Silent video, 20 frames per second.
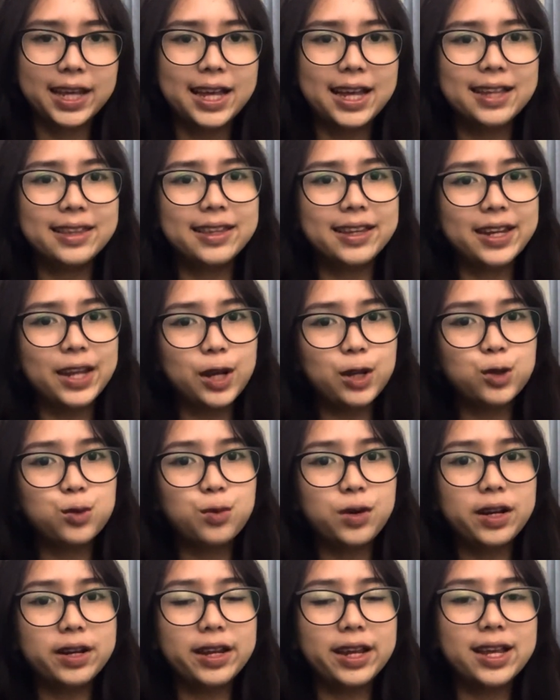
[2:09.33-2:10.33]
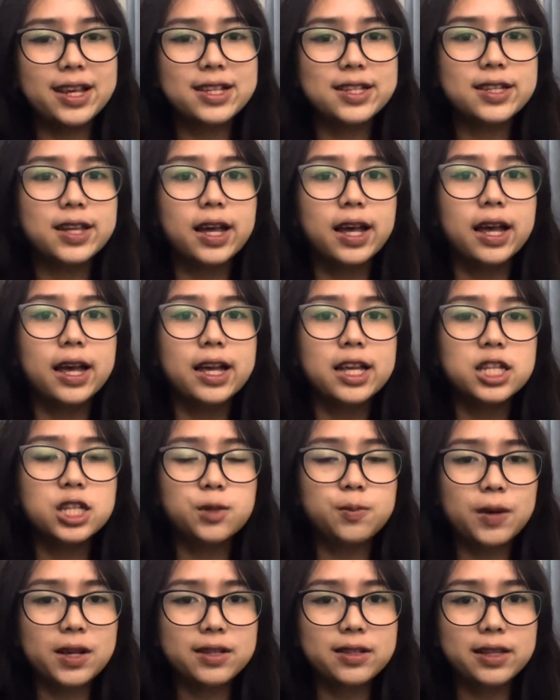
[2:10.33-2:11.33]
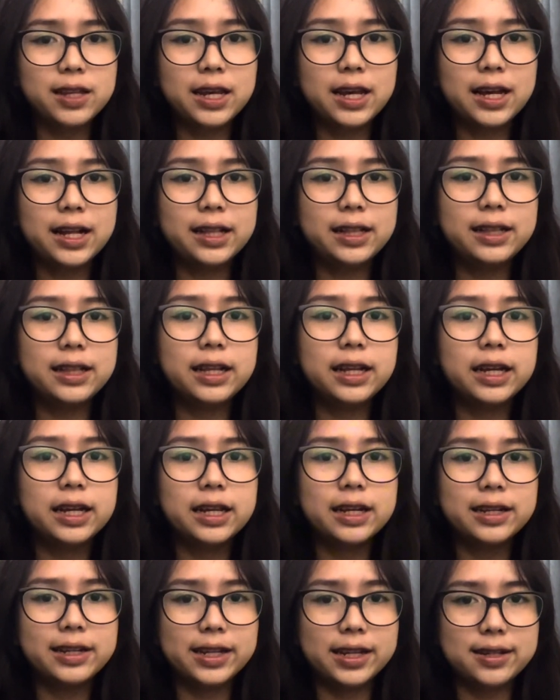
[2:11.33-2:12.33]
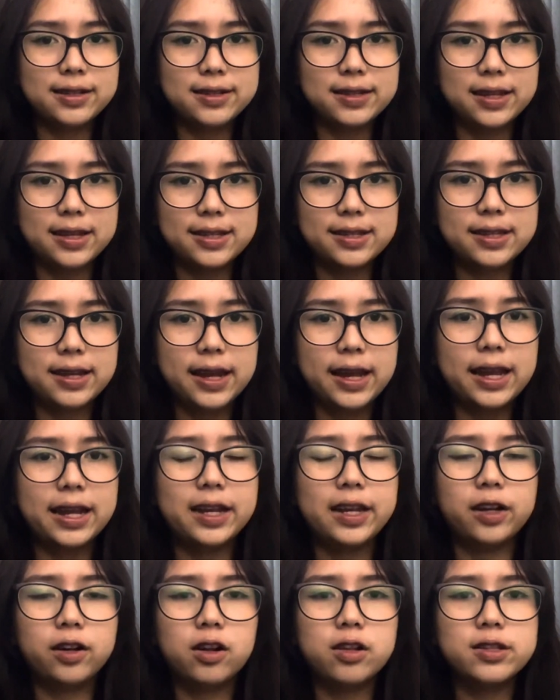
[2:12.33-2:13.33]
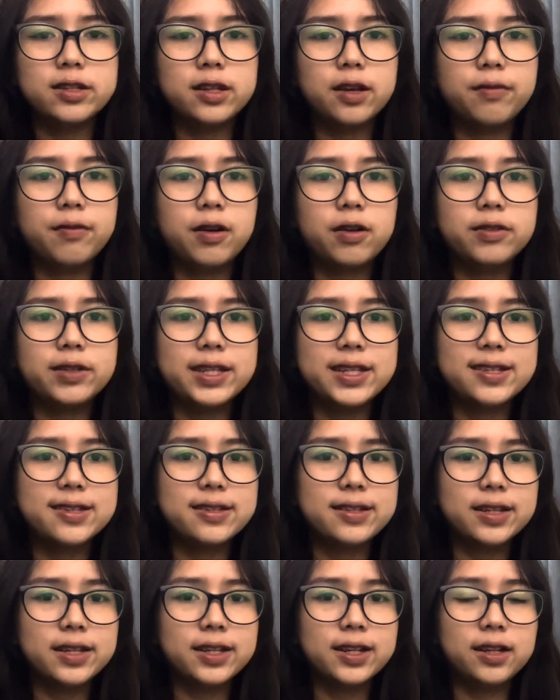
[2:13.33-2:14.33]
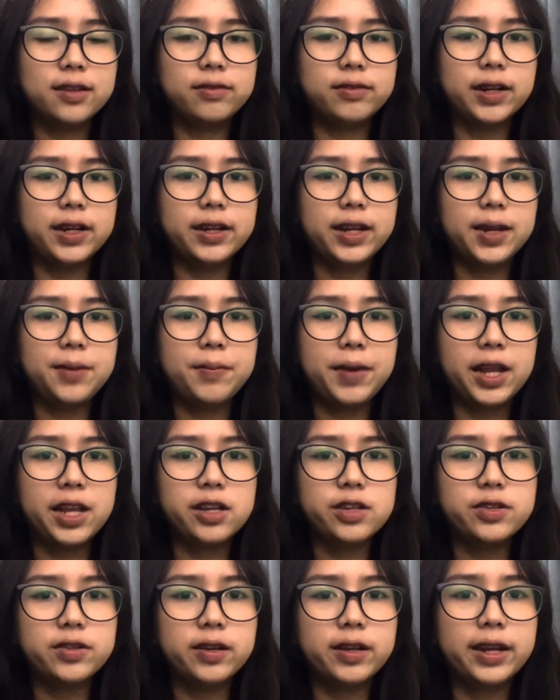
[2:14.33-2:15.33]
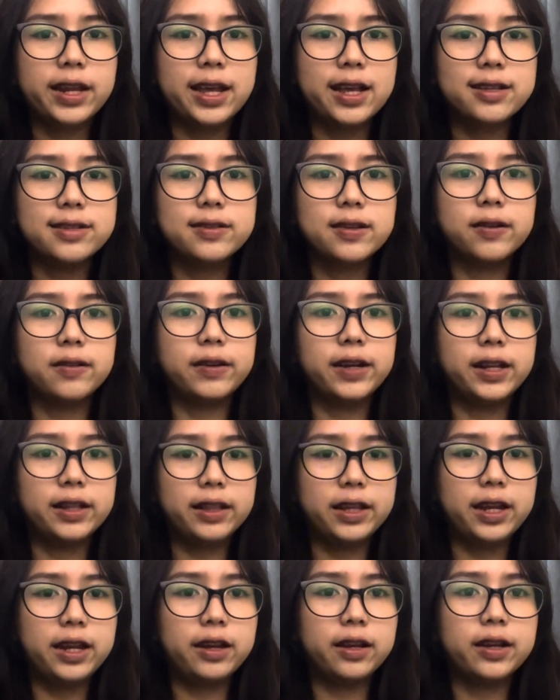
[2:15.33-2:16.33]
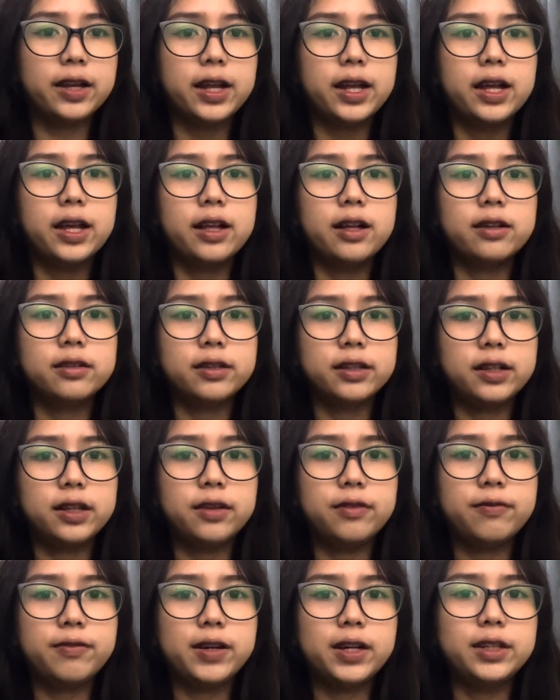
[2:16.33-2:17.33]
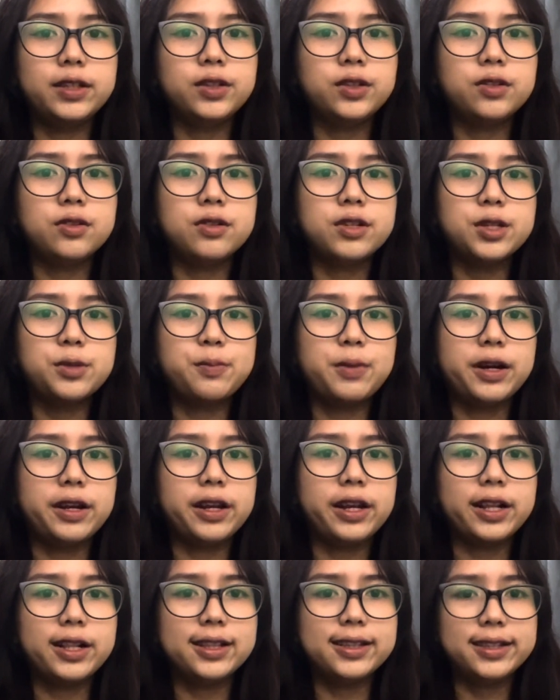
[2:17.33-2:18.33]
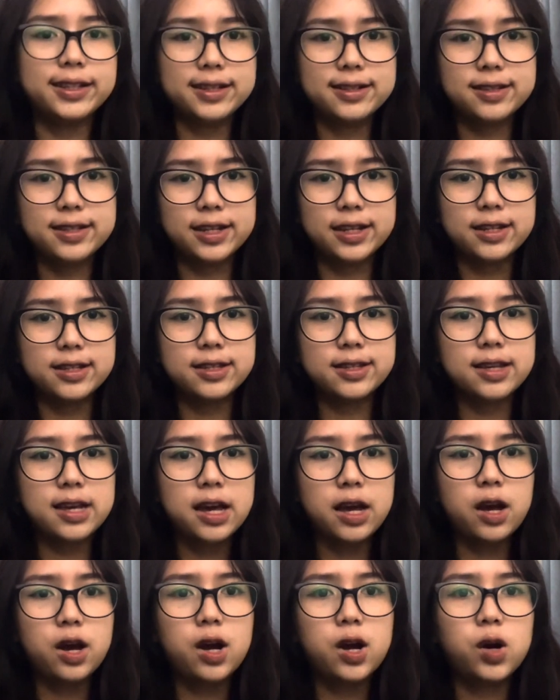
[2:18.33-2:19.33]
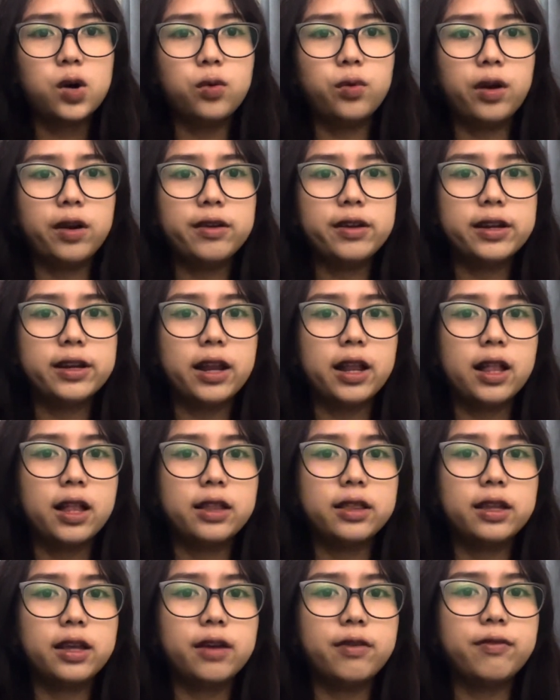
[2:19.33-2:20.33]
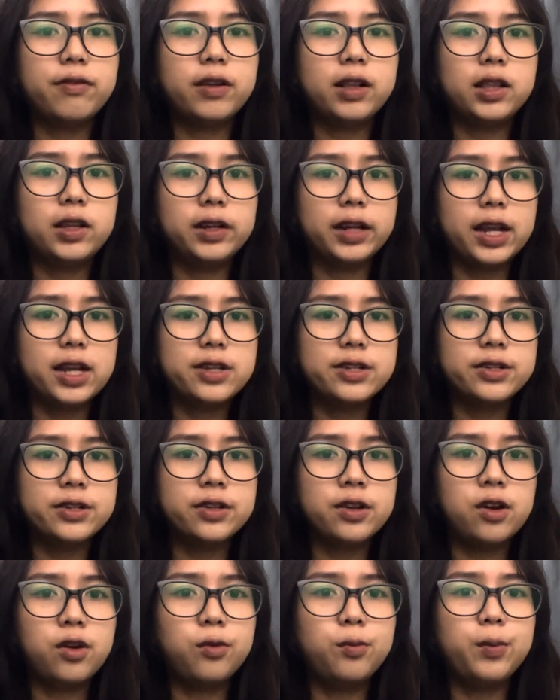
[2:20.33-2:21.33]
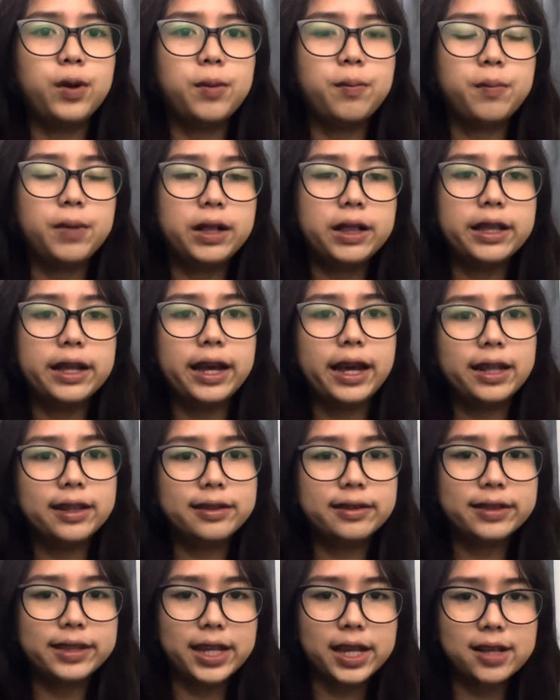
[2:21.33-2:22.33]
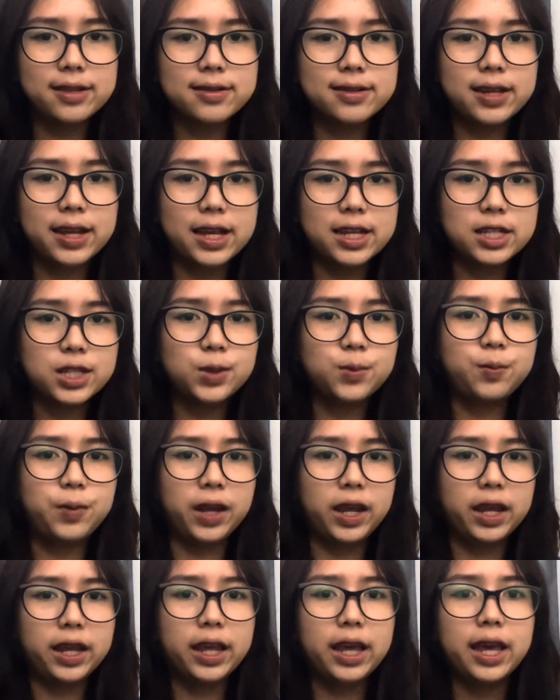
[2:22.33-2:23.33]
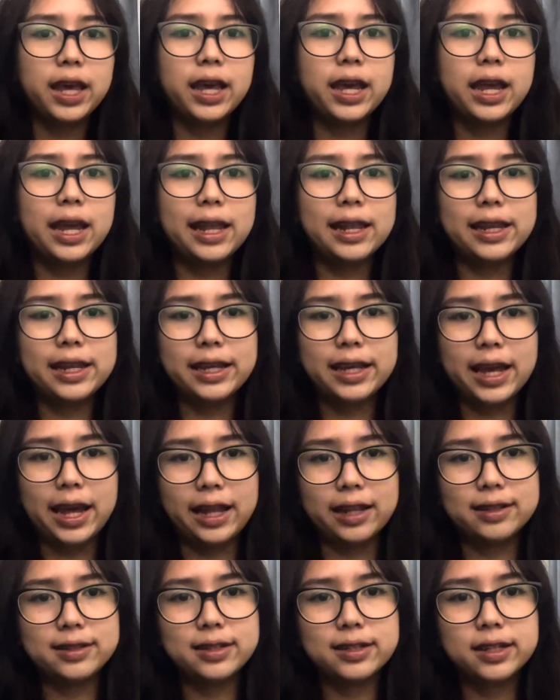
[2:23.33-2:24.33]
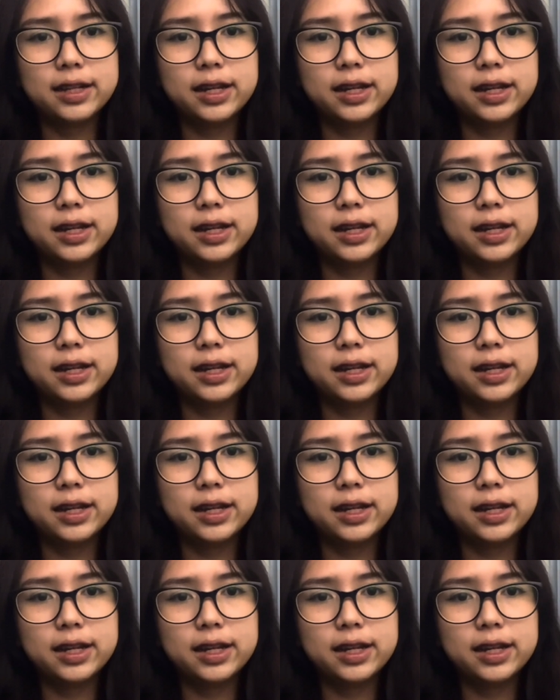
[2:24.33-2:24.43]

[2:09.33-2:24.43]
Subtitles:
The next one is spatial deixis. The concept of distance already mentioned is clearly relevant to spatial deixis, where the relative location of people and things is being indicated.